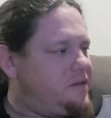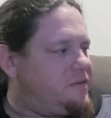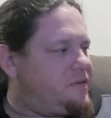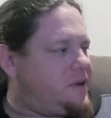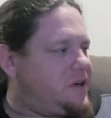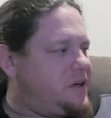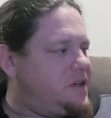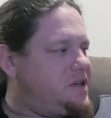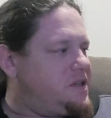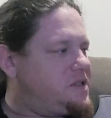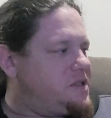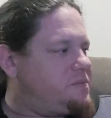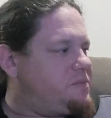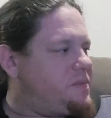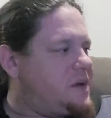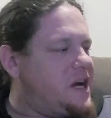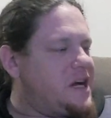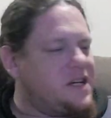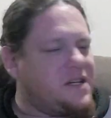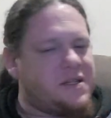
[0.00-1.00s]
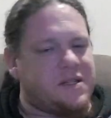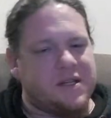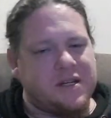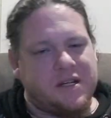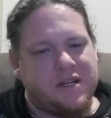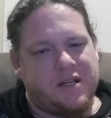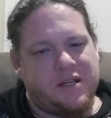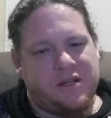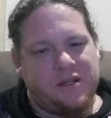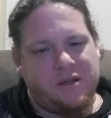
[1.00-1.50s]
There's
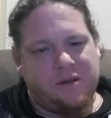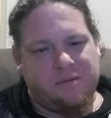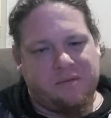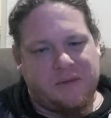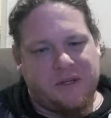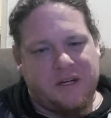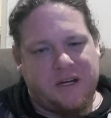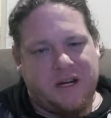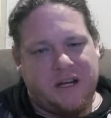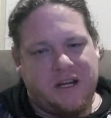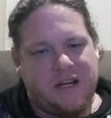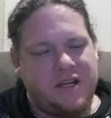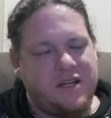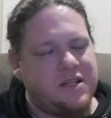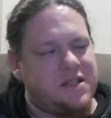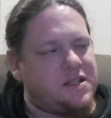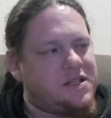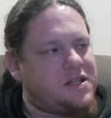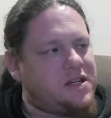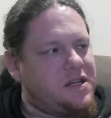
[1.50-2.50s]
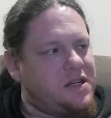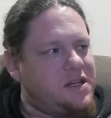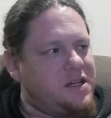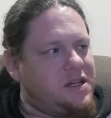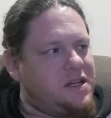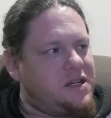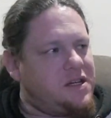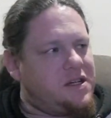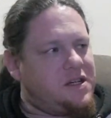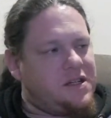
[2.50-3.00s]
basic human needs
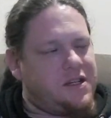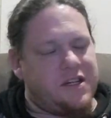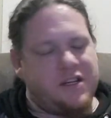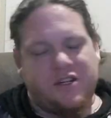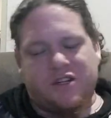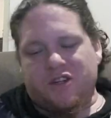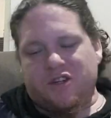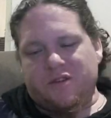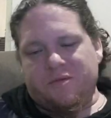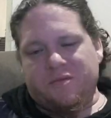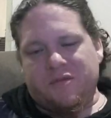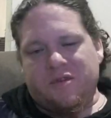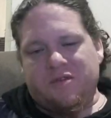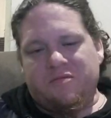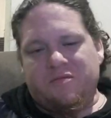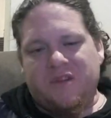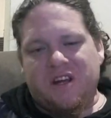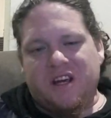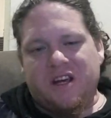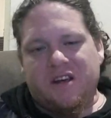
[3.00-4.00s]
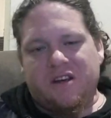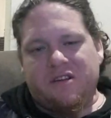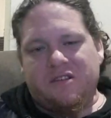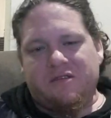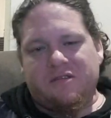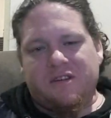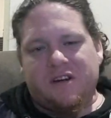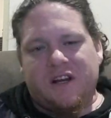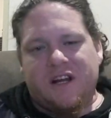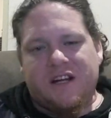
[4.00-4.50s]
that should be met in a
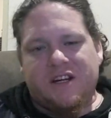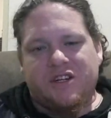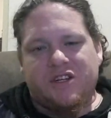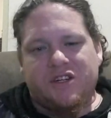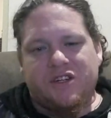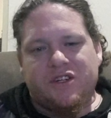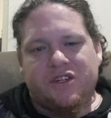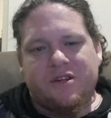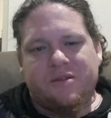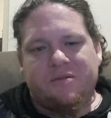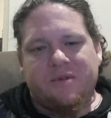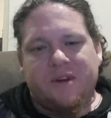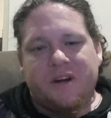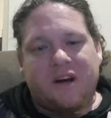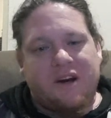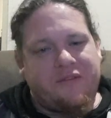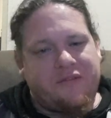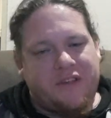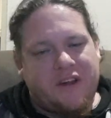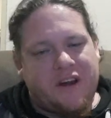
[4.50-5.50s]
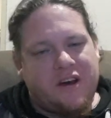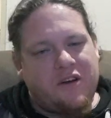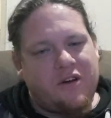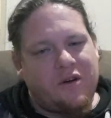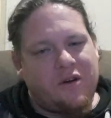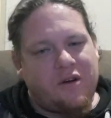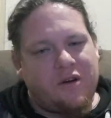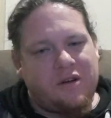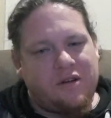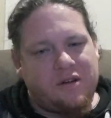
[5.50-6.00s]
relationship, and if they're
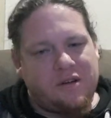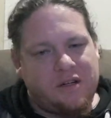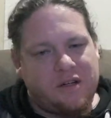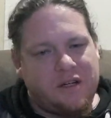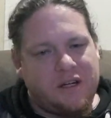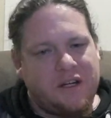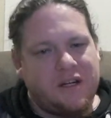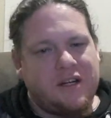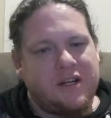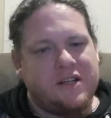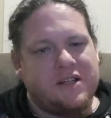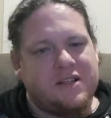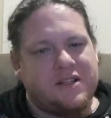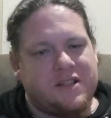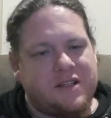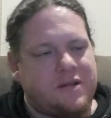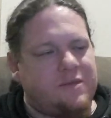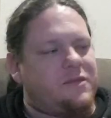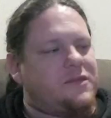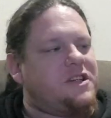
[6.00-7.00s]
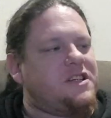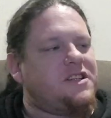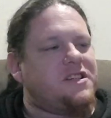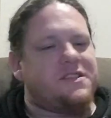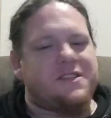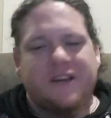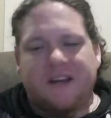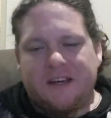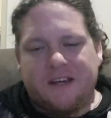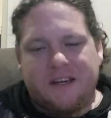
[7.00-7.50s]
not, someone's
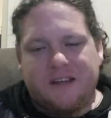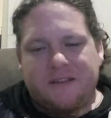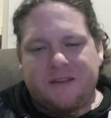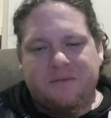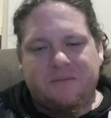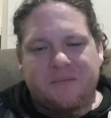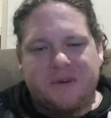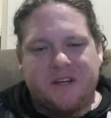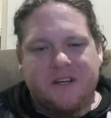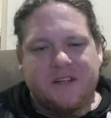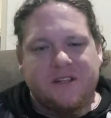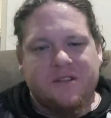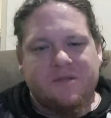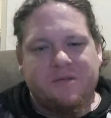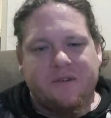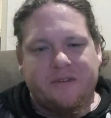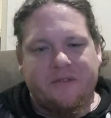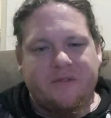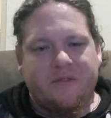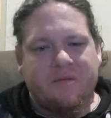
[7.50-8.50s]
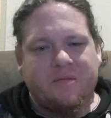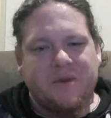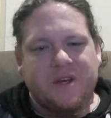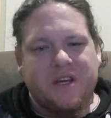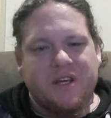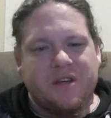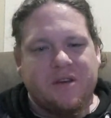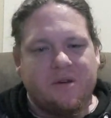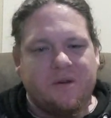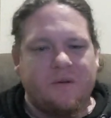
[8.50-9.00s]
taking the piss, whether it be
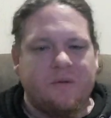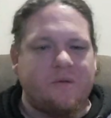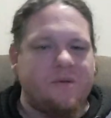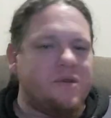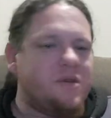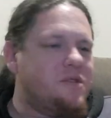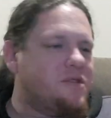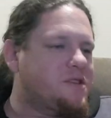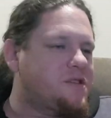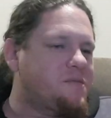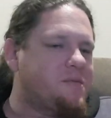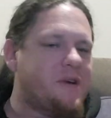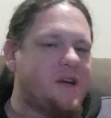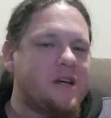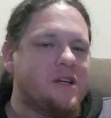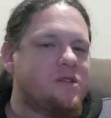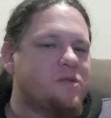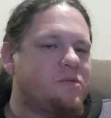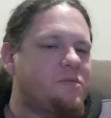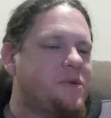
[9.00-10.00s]
you or your spouse or